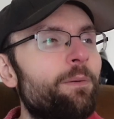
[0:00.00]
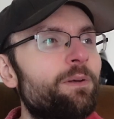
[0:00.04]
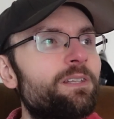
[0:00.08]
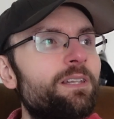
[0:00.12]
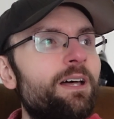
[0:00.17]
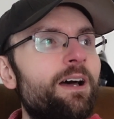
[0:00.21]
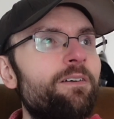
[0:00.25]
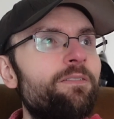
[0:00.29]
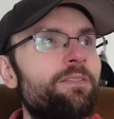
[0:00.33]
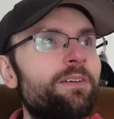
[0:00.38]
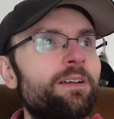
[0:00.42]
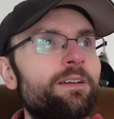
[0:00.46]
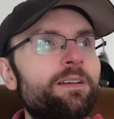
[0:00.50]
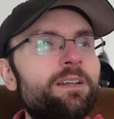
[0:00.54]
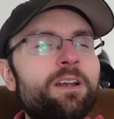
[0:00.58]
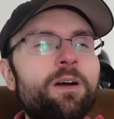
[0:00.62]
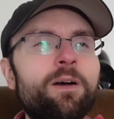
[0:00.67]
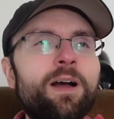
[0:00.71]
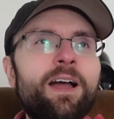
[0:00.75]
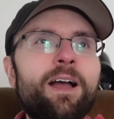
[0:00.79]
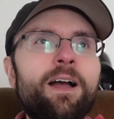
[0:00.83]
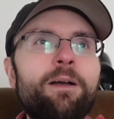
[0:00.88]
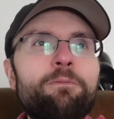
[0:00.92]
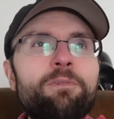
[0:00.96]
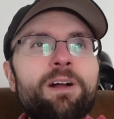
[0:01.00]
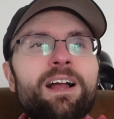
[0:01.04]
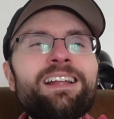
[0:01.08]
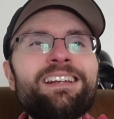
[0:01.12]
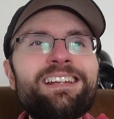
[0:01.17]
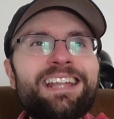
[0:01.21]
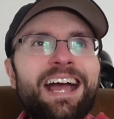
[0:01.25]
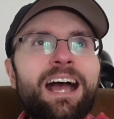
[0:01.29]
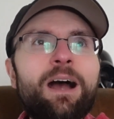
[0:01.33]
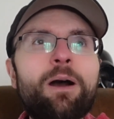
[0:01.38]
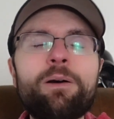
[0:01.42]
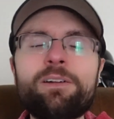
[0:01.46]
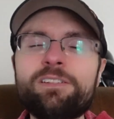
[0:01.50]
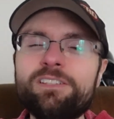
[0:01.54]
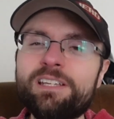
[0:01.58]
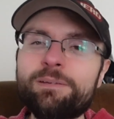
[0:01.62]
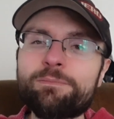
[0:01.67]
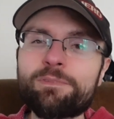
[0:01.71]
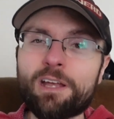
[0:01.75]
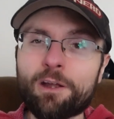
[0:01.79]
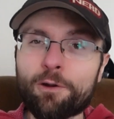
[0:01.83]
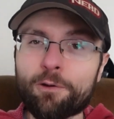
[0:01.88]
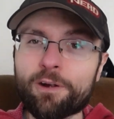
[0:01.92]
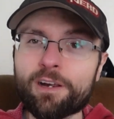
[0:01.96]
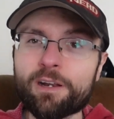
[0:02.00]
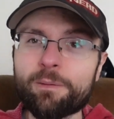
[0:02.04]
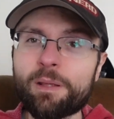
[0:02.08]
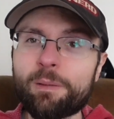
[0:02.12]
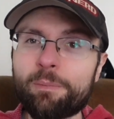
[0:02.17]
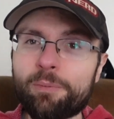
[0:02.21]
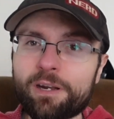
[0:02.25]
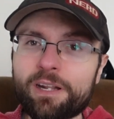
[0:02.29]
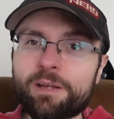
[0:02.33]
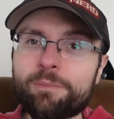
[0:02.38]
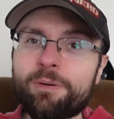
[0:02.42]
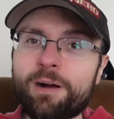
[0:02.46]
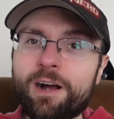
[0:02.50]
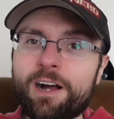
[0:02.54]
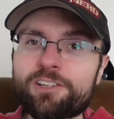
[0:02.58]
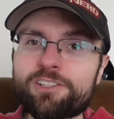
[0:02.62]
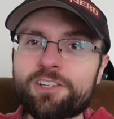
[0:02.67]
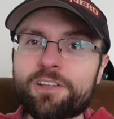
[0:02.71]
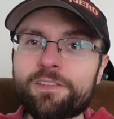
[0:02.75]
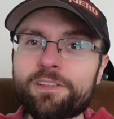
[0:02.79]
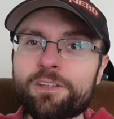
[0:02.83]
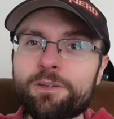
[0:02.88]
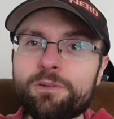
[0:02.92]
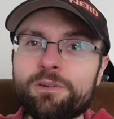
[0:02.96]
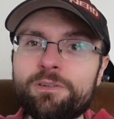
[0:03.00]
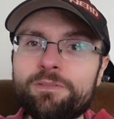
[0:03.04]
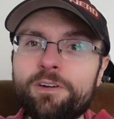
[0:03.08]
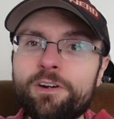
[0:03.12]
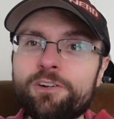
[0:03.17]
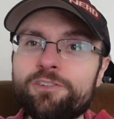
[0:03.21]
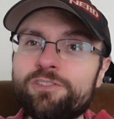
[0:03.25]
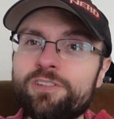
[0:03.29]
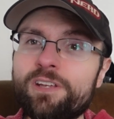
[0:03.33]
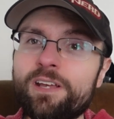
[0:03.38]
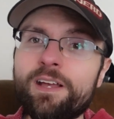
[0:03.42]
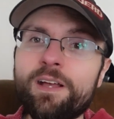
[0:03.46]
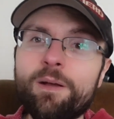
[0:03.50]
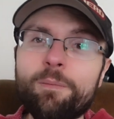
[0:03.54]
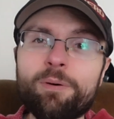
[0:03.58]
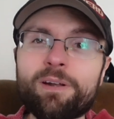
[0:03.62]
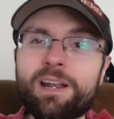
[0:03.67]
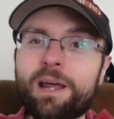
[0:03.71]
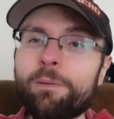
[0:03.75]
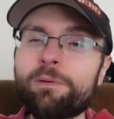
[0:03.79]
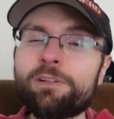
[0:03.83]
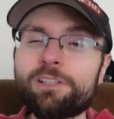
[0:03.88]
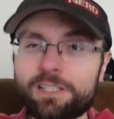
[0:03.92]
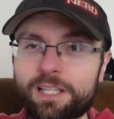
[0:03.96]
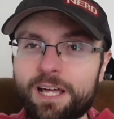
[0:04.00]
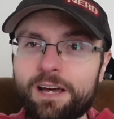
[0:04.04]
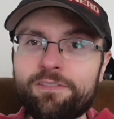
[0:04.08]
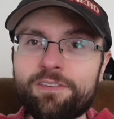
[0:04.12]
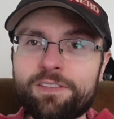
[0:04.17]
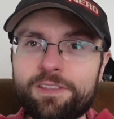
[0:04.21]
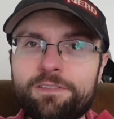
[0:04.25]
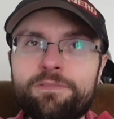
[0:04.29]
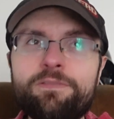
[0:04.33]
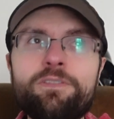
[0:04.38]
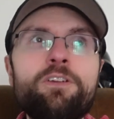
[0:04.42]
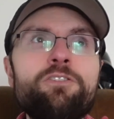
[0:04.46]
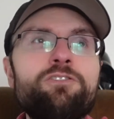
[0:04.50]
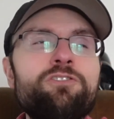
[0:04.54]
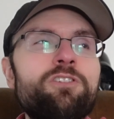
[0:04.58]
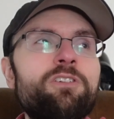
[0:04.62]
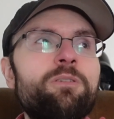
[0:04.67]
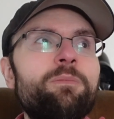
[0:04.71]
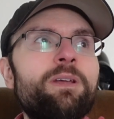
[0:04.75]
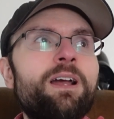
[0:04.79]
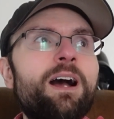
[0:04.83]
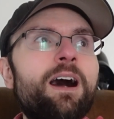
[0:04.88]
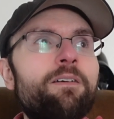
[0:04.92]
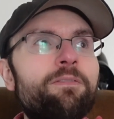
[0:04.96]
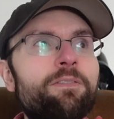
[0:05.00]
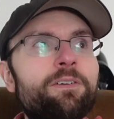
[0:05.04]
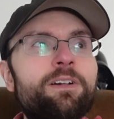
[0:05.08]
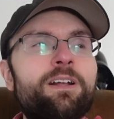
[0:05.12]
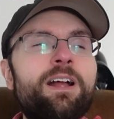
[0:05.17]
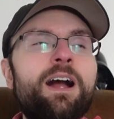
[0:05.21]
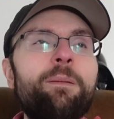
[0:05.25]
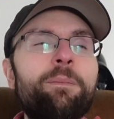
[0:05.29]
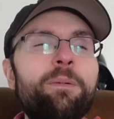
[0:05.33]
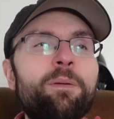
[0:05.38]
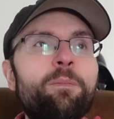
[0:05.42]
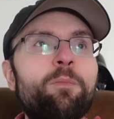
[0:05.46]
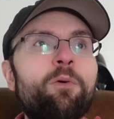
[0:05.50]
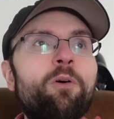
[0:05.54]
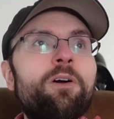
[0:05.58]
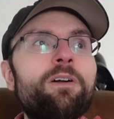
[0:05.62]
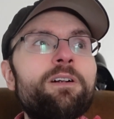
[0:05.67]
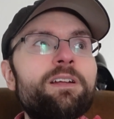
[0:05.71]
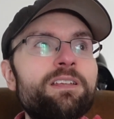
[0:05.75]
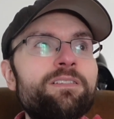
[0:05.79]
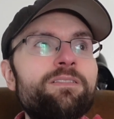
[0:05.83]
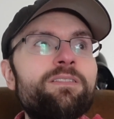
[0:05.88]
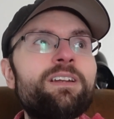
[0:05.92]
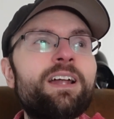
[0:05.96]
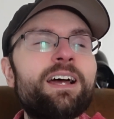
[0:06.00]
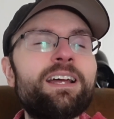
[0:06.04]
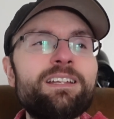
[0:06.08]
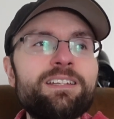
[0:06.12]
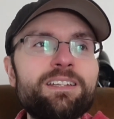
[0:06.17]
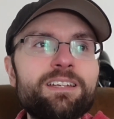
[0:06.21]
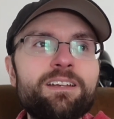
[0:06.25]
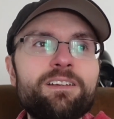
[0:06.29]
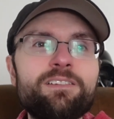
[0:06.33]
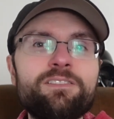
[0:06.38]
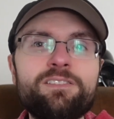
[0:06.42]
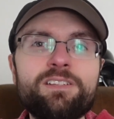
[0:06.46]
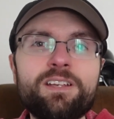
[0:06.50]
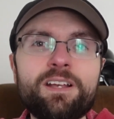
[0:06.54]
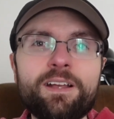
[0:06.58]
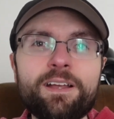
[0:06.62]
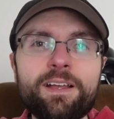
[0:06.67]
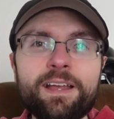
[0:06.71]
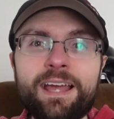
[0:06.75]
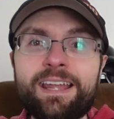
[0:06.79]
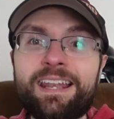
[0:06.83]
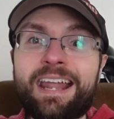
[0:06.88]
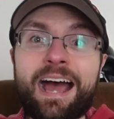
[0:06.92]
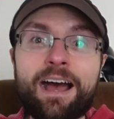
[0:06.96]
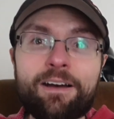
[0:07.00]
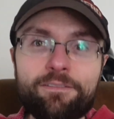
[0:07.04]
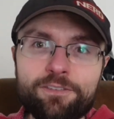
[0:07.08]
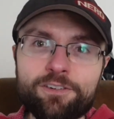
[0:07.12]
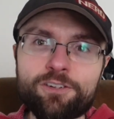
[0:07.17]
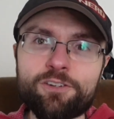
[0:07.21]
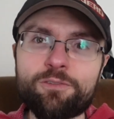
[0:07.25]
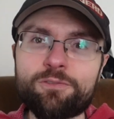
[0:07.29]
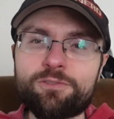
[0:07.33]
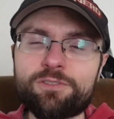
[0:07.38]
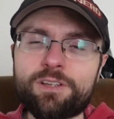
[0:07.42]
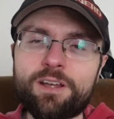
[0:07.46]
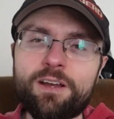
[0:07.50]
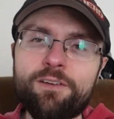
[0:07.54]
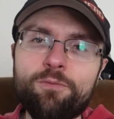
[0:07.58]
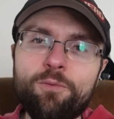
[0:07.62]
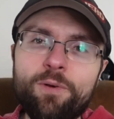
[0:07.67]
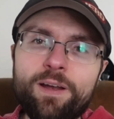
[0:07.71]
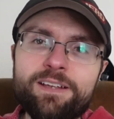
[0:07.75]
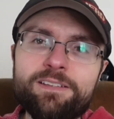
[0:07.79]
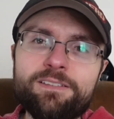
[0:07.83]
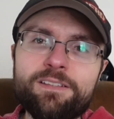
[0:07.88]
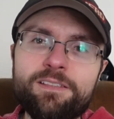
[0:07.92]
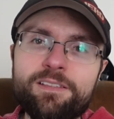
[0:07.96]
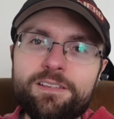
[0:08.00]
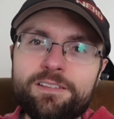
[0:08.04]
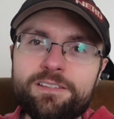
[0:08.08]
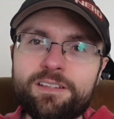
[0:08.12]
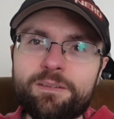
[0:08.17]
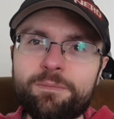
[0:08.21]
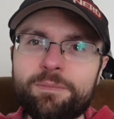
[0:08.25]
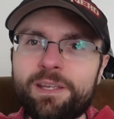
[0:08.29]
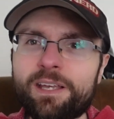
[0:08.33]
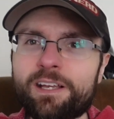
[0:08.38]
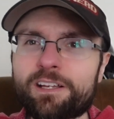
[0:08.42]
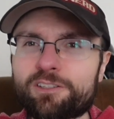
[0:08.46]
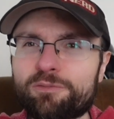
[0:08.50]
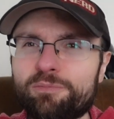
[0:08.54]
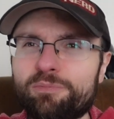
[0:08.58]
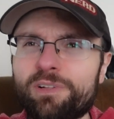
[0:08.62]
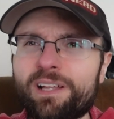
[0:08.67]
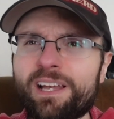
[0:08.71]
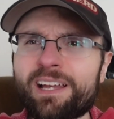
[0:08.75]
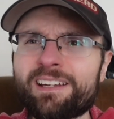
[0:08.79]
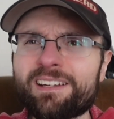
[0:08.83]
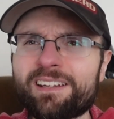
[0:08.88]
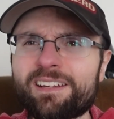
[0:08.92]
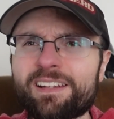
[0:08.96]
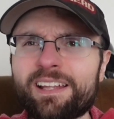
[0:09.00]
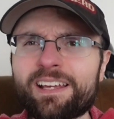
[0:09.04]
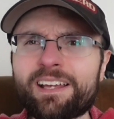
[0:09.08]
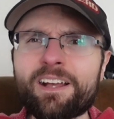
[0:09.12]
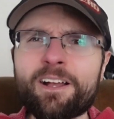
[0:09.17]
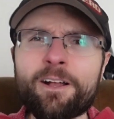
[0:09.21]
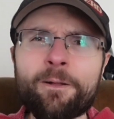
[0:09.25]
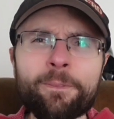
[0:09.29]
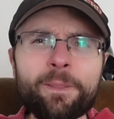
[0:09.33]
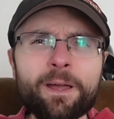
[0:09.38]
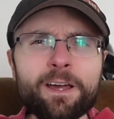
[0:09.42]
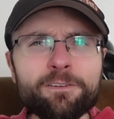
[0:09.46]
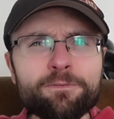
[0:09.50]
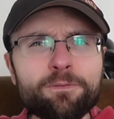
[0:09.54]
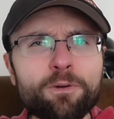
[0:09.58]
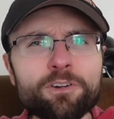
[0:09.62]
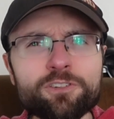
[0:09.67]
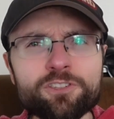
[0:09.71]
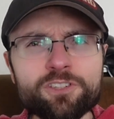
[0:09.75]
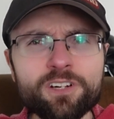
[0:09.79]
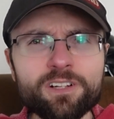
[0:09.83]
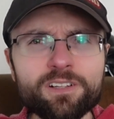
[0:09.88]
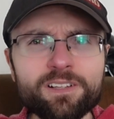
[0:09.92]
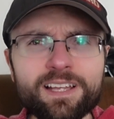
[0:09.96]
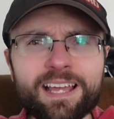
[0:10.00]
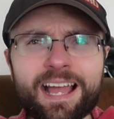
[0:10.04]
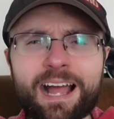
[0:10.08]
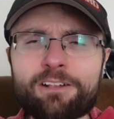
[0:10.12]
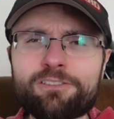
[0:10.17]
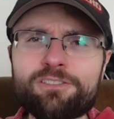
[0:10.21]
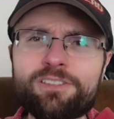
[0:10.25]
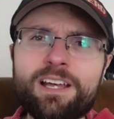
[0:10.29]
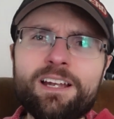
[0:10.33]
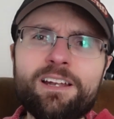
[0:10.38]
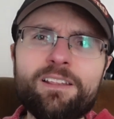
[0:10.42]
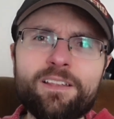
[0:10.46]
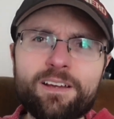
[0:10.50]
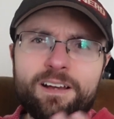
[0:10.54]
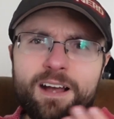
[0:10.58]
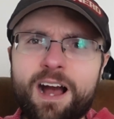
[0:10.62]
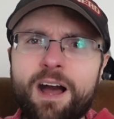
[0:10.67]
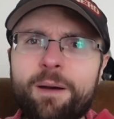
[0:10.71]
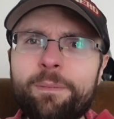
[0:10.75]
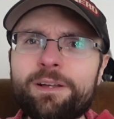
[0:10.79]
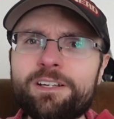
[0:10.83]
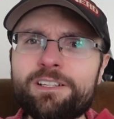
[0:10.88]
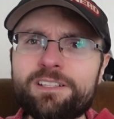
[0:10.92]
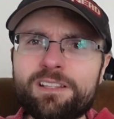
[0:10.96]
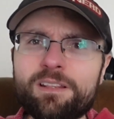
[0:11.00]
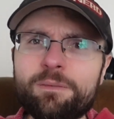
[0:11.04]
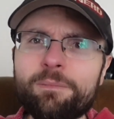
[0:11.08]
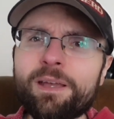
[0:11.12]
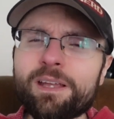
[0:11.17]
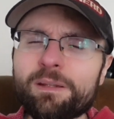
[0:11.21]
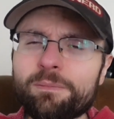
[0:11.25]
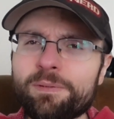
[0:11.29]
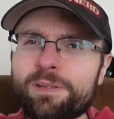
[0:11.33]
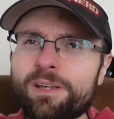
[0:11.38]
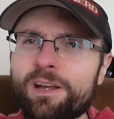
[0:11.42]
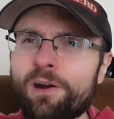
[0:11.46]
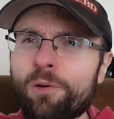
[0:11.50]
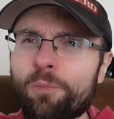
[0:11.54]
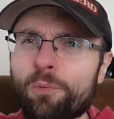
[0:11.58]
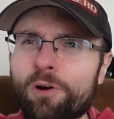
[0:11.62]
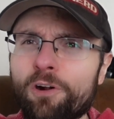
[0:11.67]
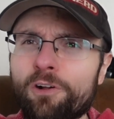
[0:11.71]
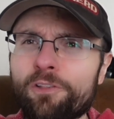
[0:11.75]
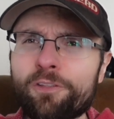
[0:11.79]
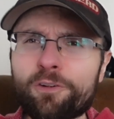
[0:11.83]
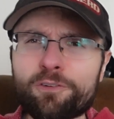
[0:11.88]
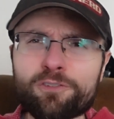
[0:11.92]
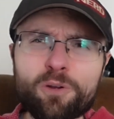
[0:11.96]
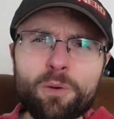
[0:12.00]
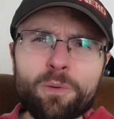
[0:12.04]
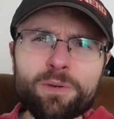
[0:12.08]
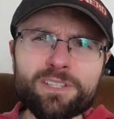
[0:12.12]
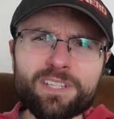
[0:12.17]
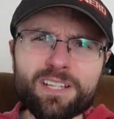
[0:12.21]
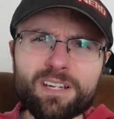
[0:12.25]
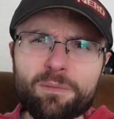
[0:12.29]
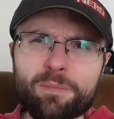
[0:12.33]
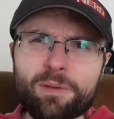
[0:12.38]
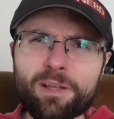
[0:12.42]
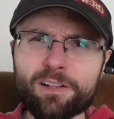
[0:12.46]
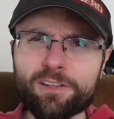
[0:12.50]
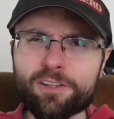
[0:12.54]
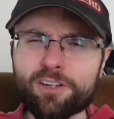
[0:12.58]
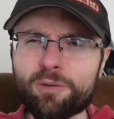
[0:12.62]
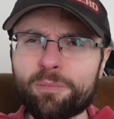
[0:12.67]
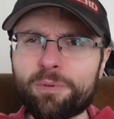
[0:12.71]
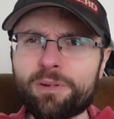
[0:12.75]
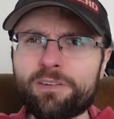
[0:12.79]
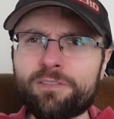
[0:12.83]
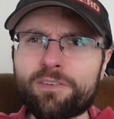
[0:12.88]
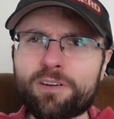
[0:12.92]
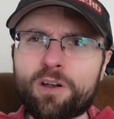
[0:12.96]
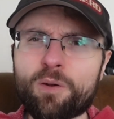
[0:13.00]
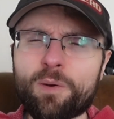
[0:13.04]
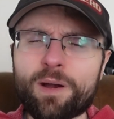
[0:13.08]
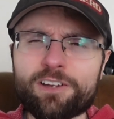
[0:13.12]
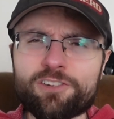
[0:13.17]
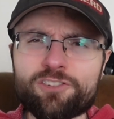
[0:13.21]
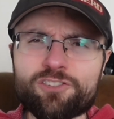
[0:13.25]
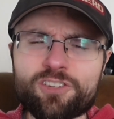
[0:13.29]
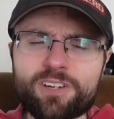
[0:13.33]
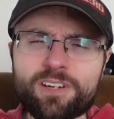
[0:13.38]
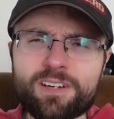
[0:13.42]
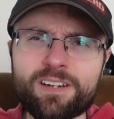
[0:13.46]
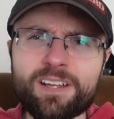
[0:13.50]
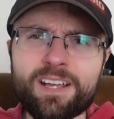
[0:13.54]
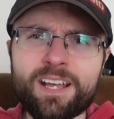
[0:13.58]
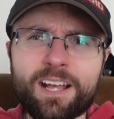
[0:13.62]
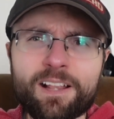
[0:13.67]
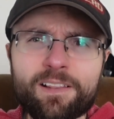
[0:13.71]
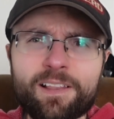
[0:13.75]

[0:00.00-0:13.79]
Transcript: would love, you know, right now it seems like we're going to be putting pause on the universe, but I would love in the future to be offered a couple more even ideas and avenues of ways that these can be explained. And like, unfortunately, outside of the comics and the main PR world, there's always going to be a little bit of a question.